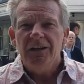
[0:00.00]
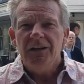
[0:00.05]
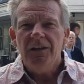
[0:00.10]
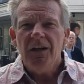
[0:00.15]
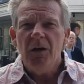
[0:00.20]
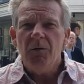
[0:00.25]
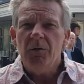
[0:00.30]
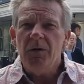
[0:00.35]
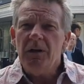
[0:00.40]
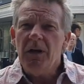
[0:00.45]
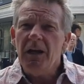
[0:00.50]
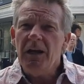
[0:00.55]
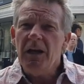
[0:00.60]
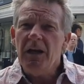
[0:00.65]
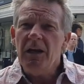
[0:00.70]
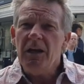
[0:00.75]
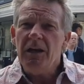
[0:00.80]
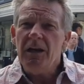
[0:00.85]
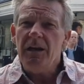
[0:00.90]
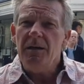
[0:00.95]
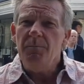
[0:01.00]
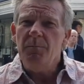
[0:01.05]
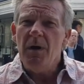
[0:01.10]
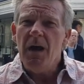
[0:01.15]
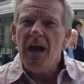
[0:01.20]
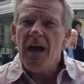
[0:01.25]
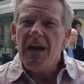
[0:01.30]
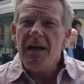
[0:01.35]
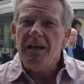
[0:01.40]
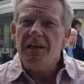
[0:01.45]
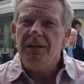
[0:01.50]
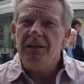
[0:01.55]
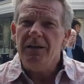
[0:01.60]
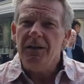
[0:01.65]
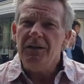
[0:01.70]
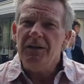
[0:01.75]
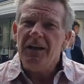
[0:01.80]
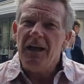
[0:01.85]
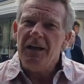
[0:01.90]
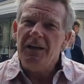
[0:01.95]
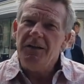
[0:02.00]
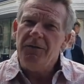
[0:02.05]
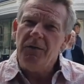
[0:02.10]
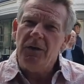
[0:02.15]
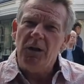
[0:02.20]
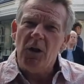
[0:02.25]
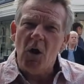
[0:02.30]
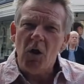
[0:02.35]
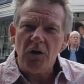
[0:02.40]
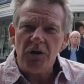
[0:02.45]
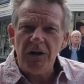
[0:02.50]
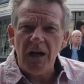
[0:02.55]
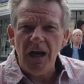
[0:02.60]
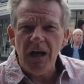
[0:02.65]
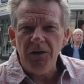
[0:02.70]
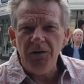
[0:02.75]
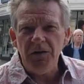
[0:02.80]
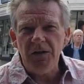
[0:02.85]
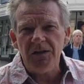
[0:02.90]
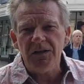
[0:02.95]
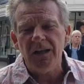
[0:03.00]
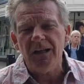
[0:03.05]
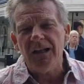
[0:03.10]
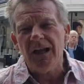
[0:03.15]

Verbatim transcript: Now we're here in May, at the end of a lockdown that's